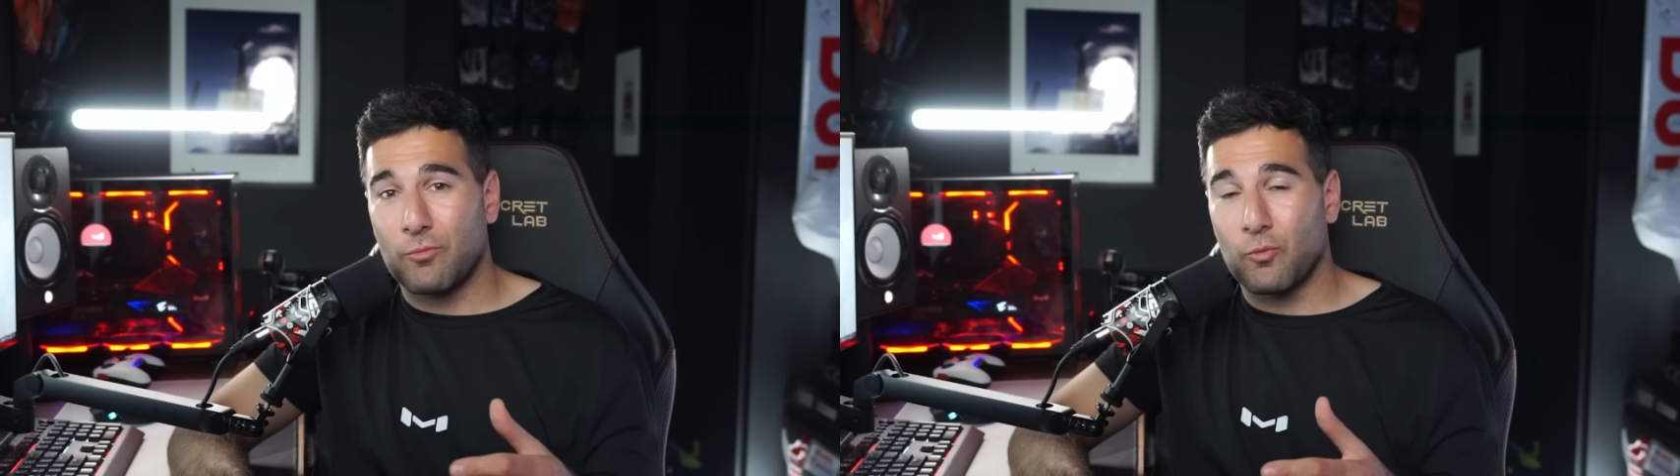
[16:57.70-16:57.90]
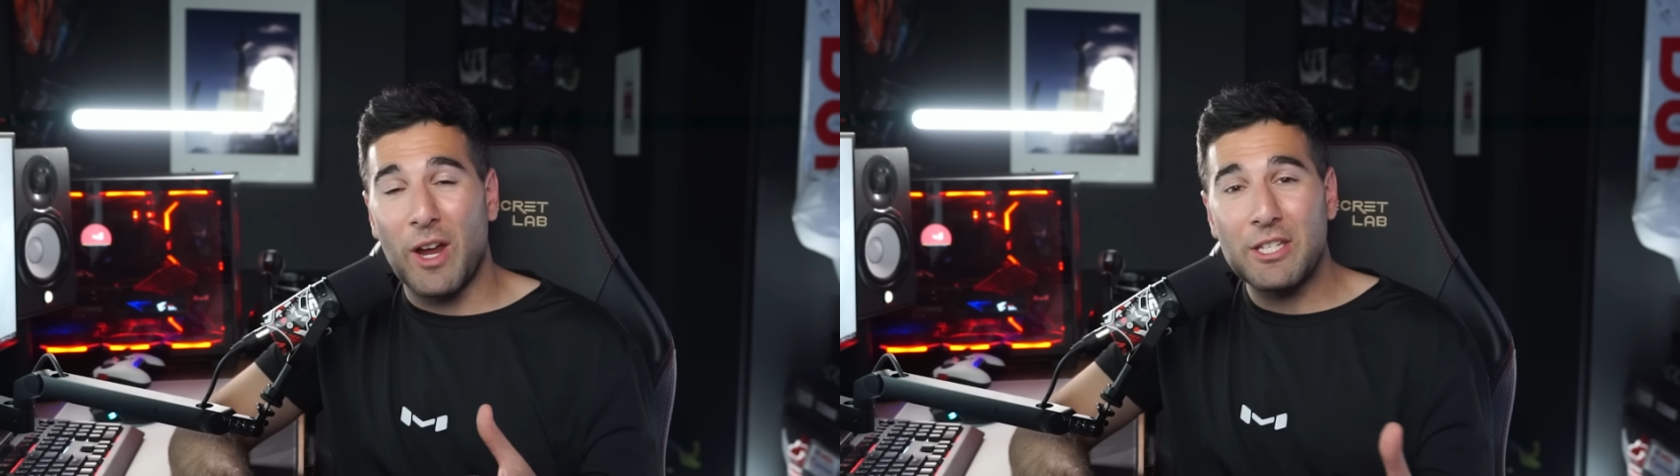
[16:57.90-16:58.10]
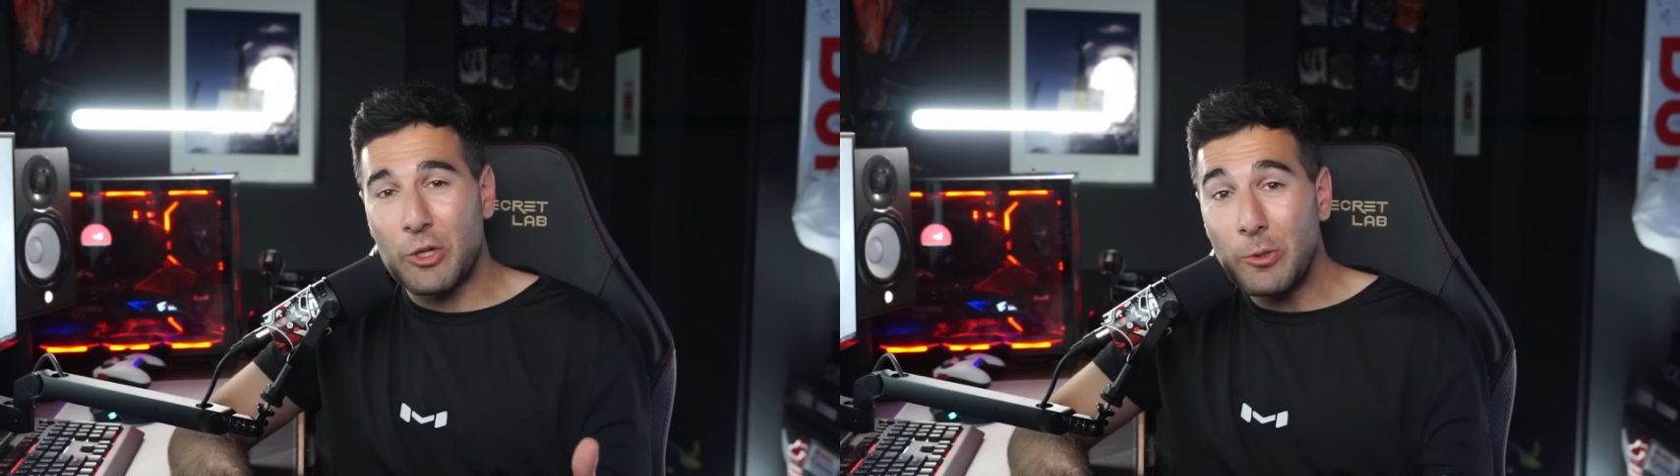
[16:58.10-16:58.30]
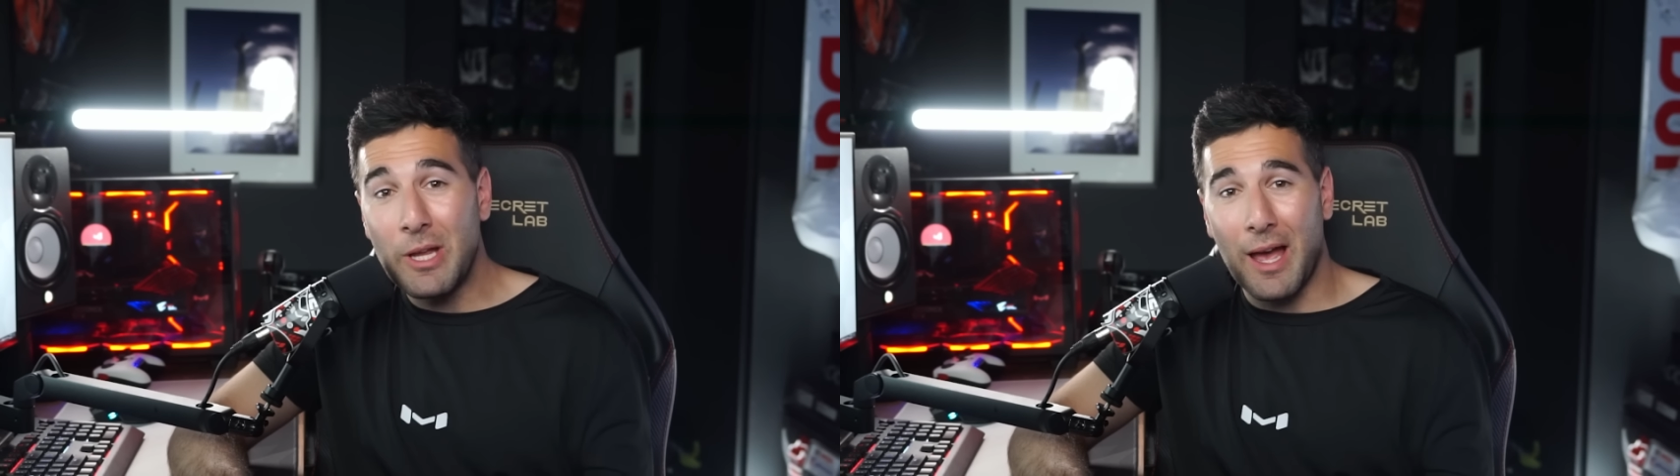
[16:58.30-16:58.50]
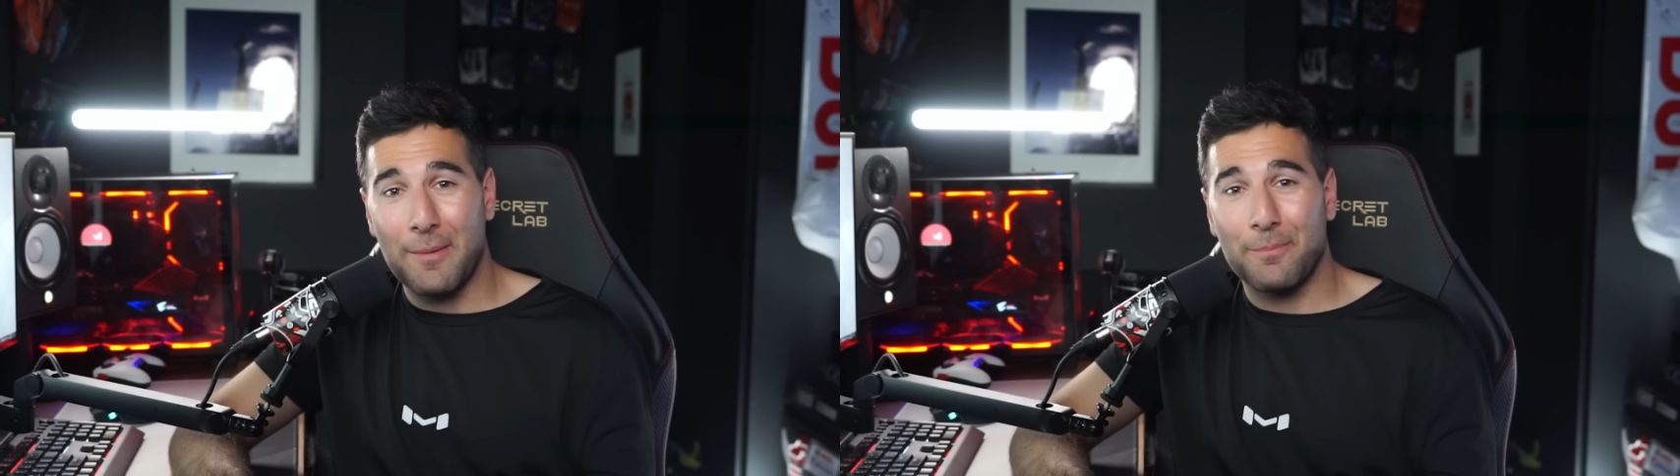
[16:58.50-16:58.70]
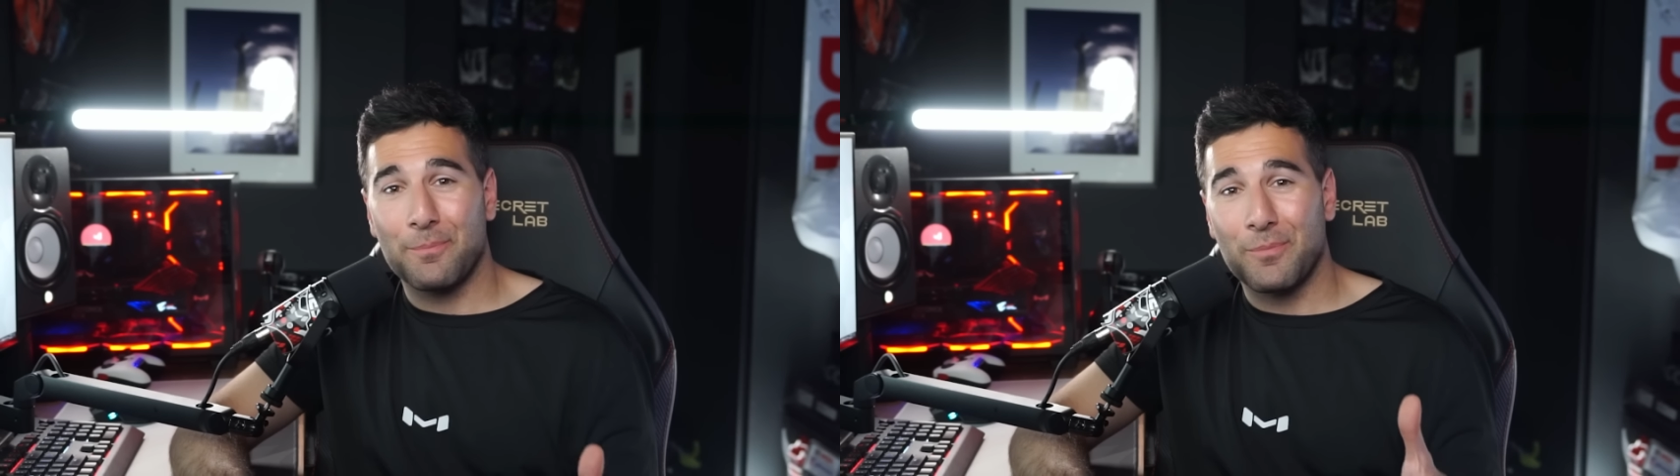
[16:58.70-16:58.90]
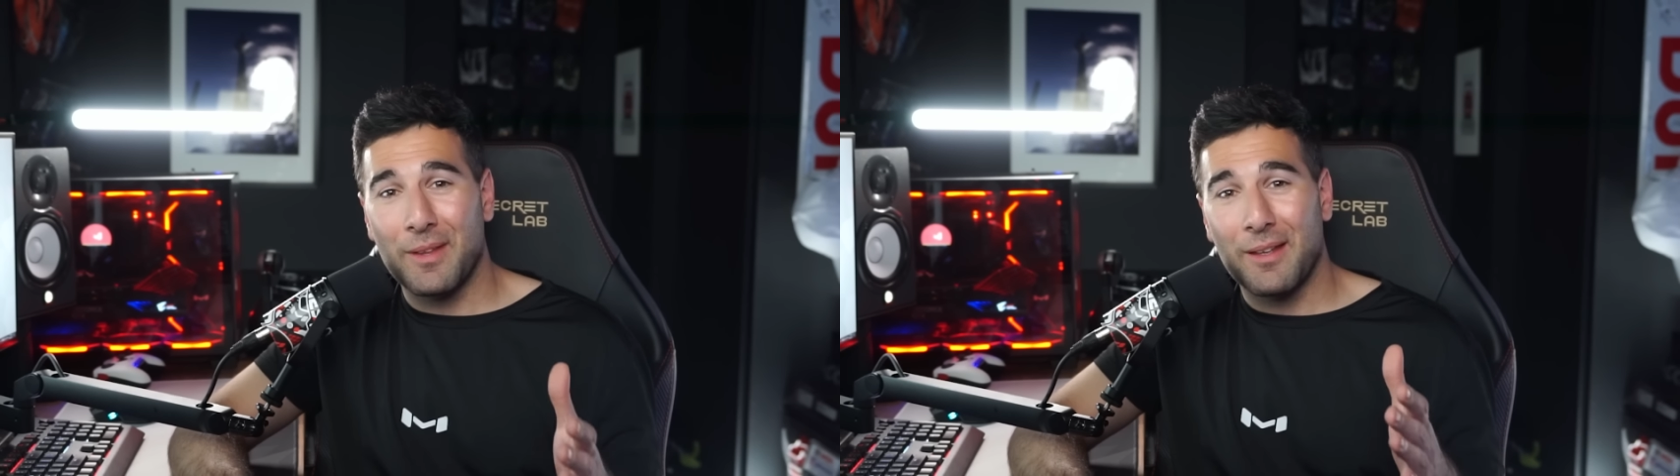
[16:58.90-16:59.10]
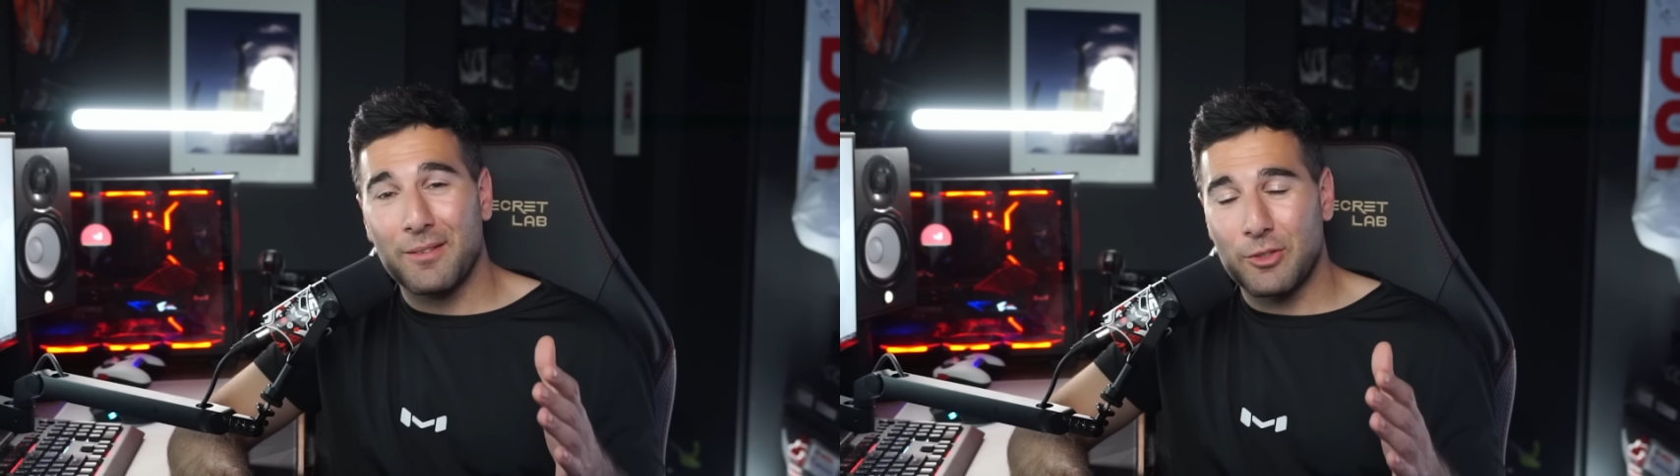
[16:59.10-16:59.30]
write two-time.
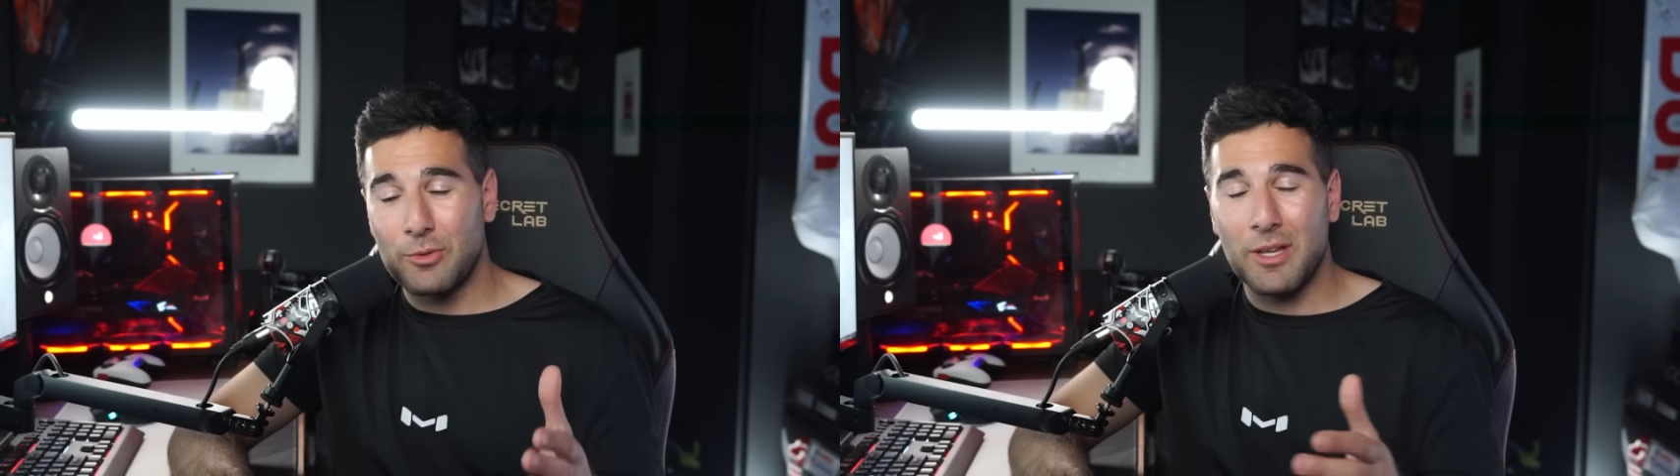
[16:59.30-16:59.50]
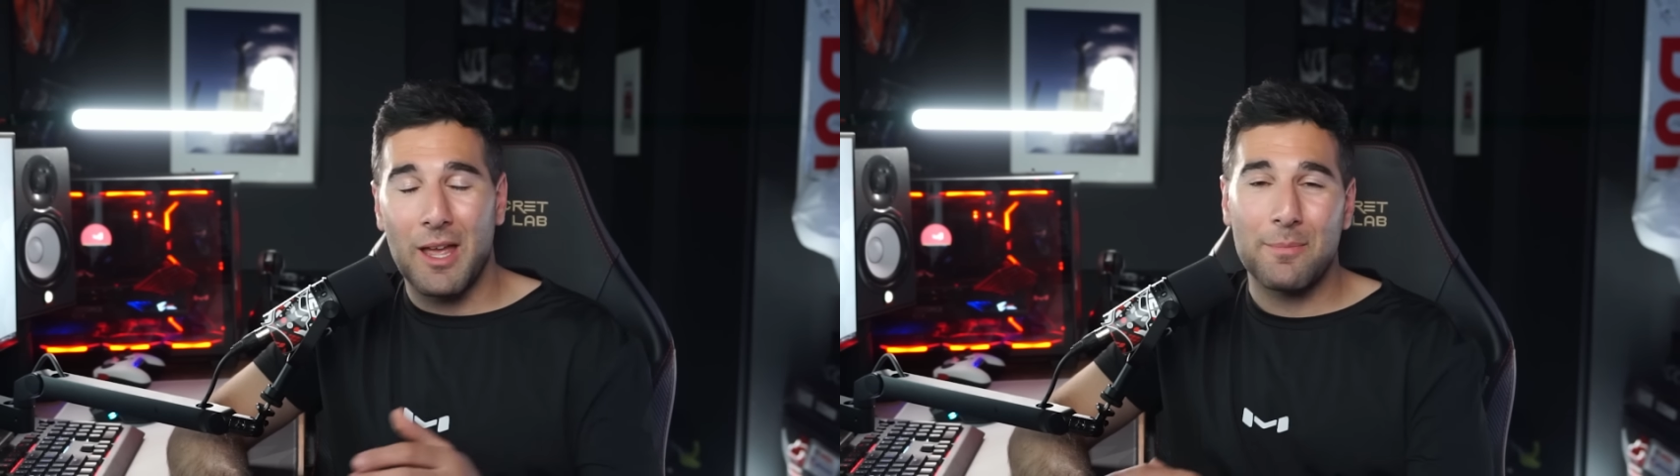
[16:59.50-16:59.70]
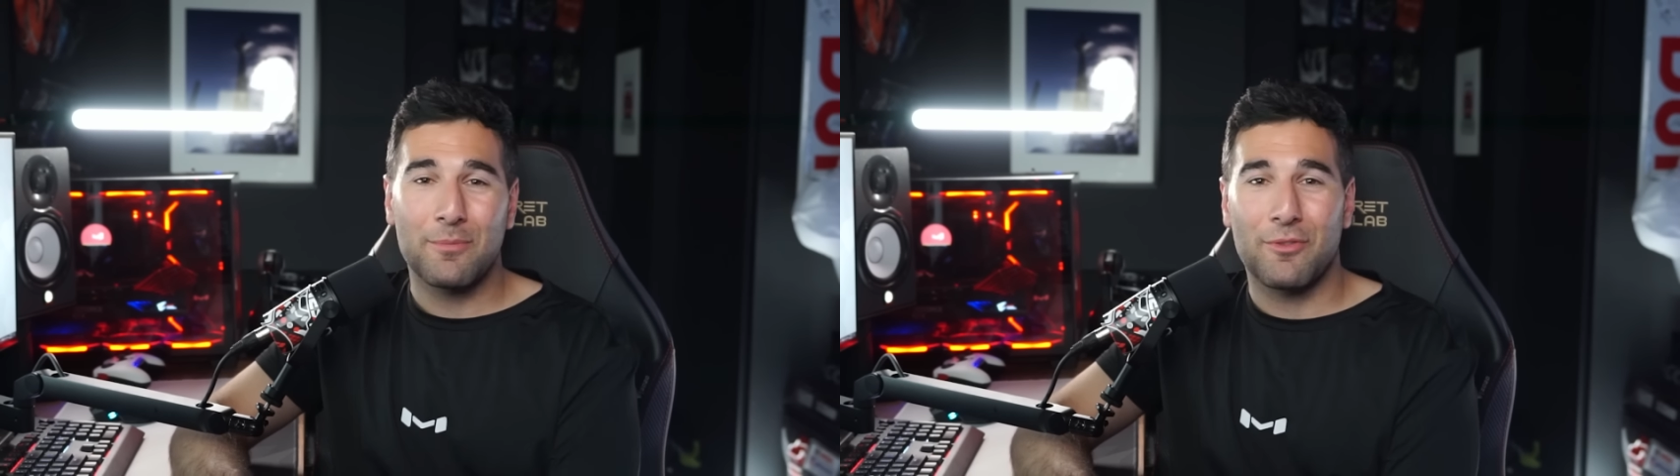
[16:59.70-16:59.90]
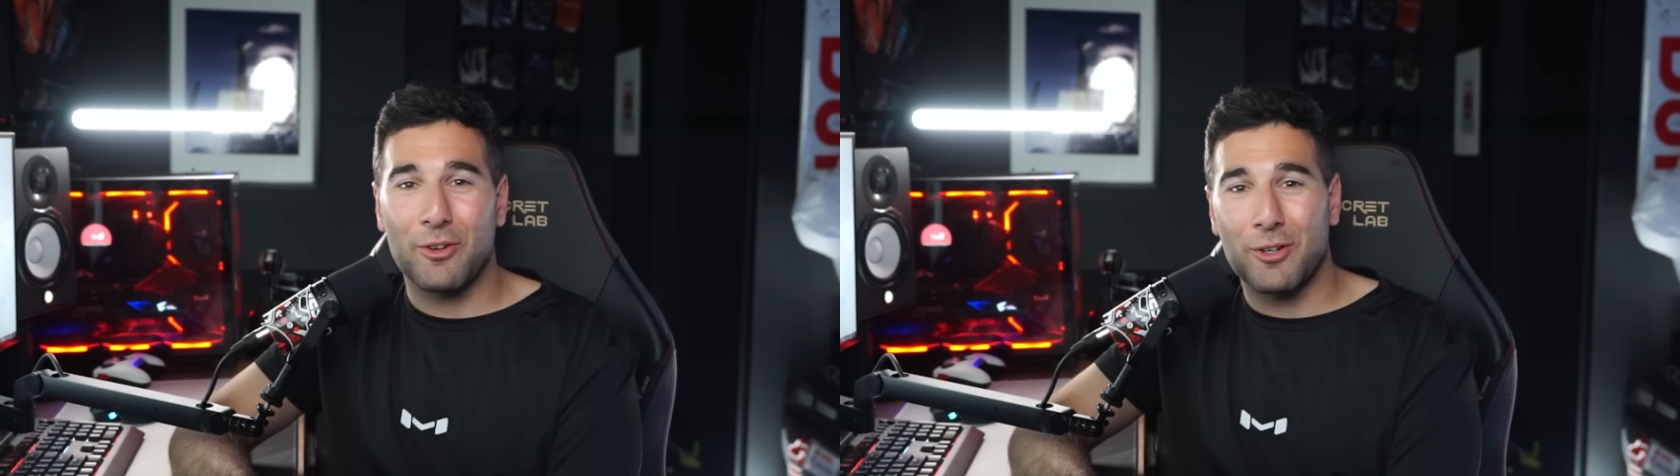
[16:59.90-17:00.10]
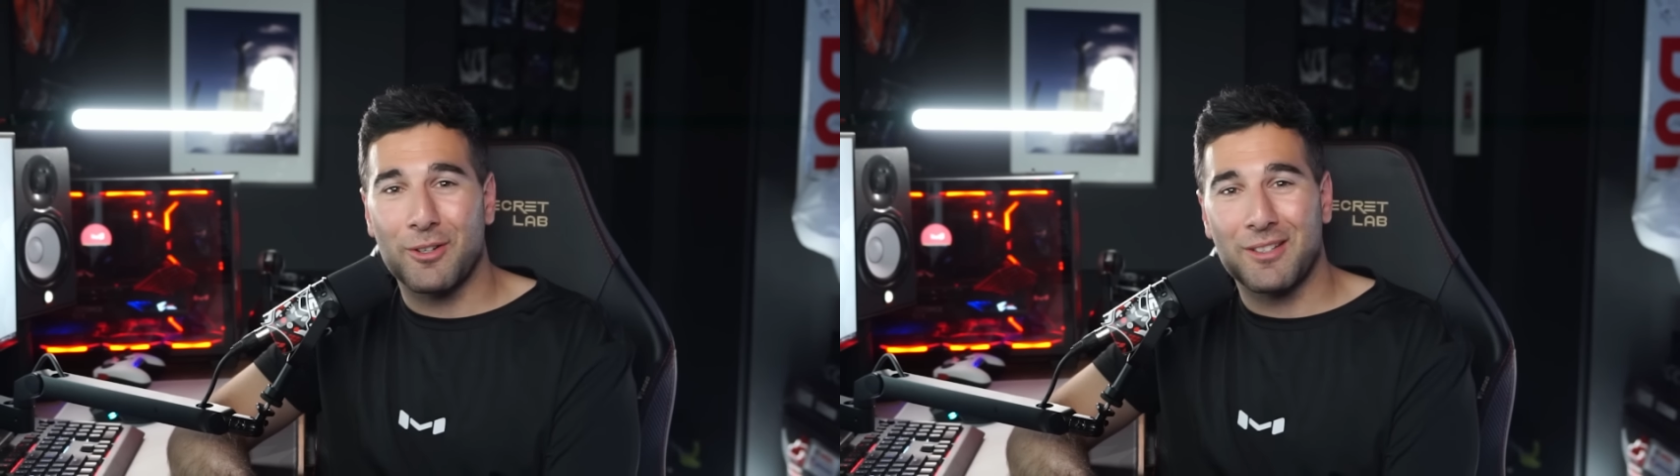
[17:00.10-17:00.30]
Two-time for